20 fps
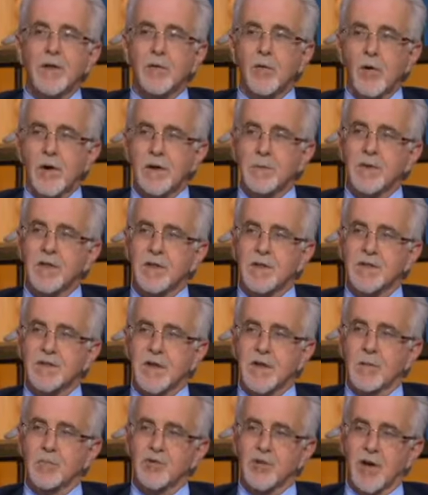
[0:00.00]
going to be the
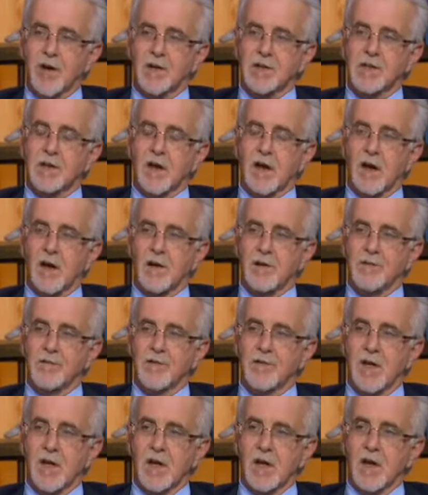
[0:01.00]
subject
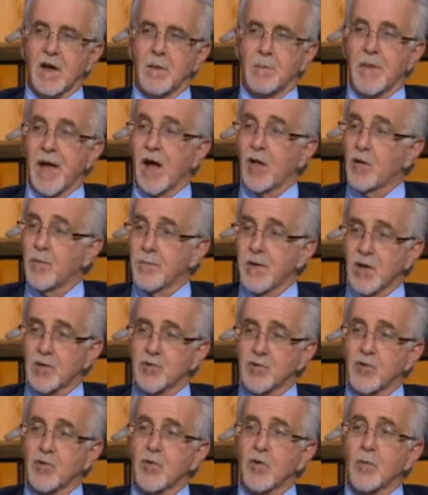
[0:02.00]
of a ballot
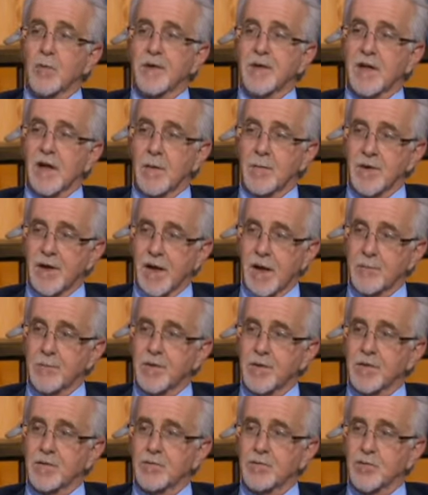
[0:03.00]
measure that'll be coming up
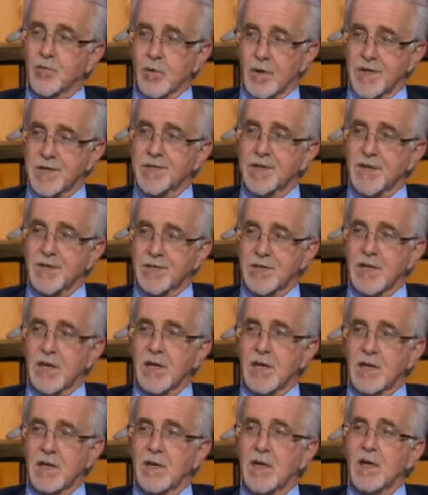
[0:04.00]
in twenty
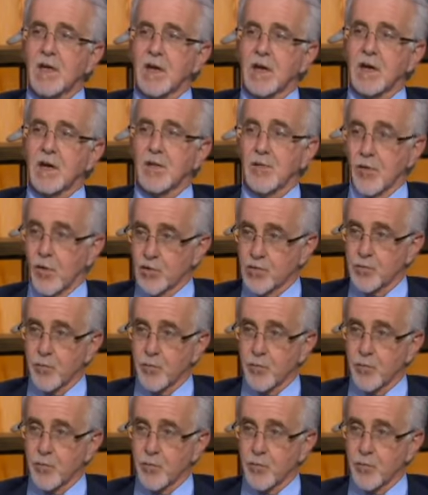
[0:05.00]
sixteen. Uh, those